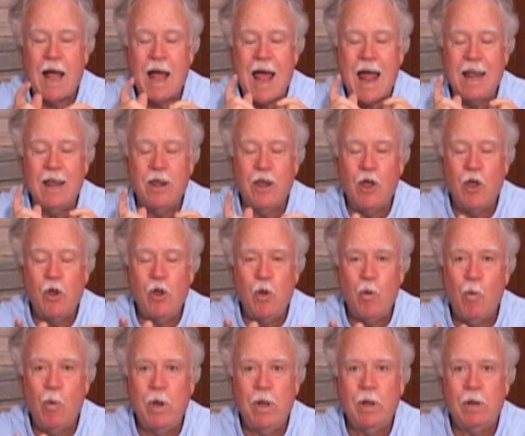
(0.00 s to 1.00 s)
I know
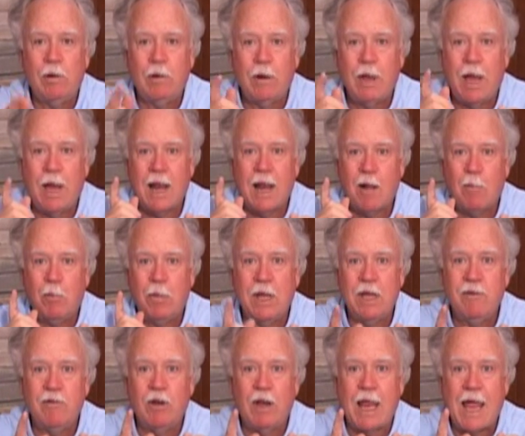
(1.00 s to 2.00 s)
you will, I
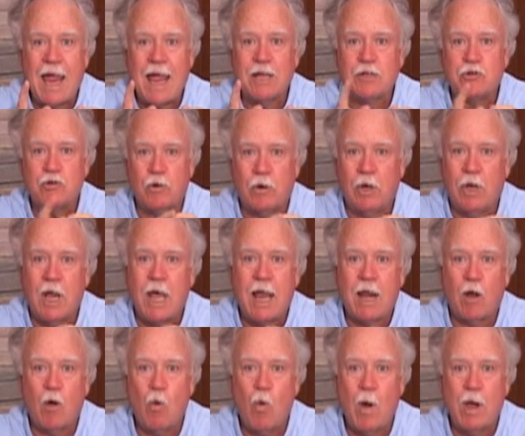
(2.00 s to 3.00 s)
believe it'll answer a
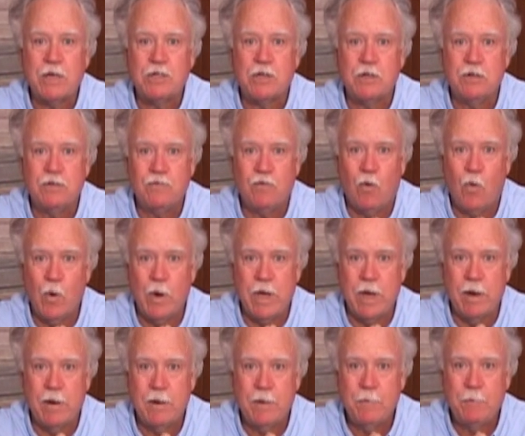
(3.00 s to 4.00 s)
lot of questions for you.